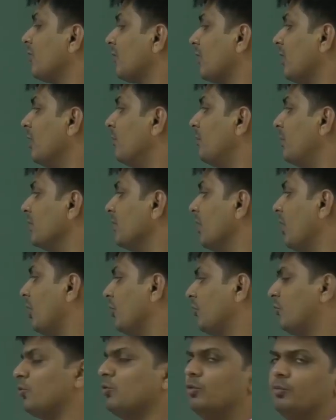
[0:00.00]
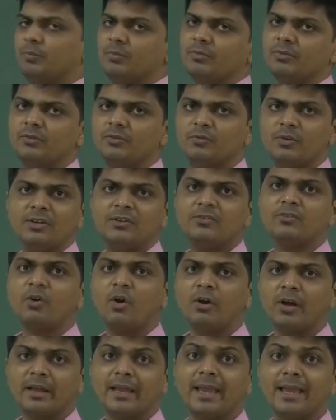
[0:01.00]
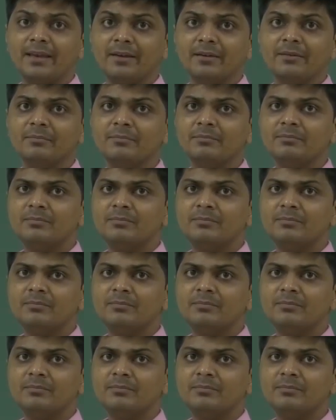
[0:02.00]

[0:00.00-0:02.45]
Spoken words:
slurping the hot soup. So it is wrong again.